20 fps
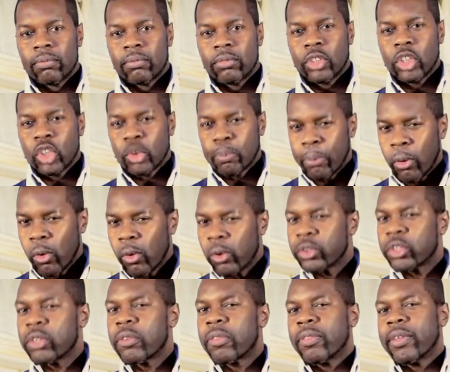Just
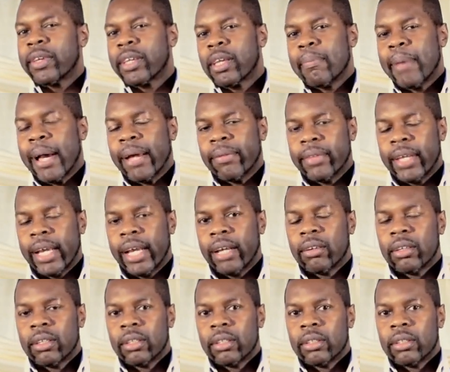pause and think about that.